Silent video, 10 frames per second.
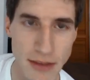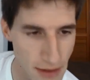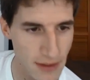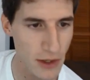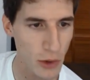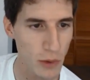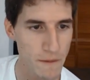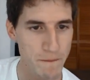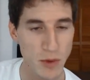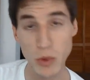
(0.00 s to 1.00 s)
to
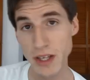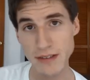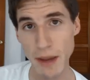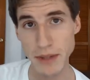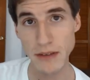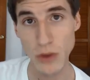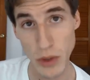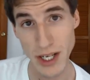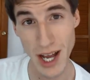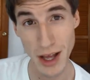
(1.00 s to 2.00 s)
do with acceptance
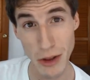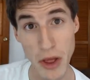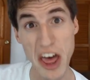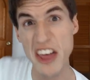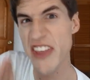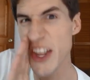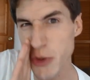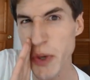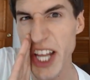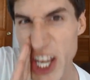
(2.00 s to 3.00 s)
or denial.
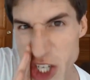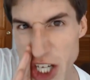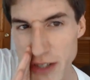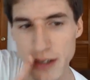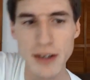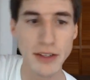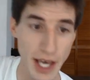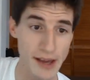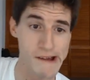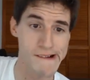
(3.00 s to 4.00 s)
That's religion.
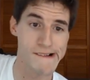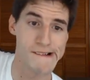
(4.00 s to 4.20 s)
Okay?